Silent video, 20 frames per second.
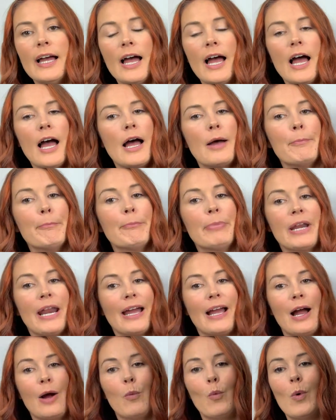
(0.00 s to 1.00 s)
But I
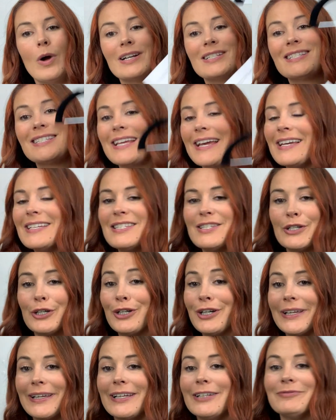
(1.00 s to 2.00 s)
got one size
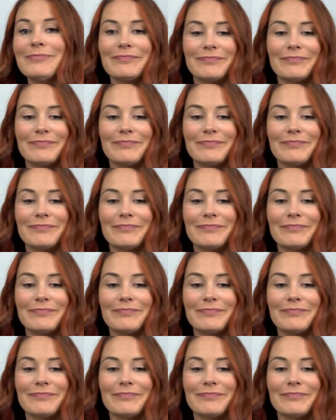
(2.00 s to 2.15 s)
30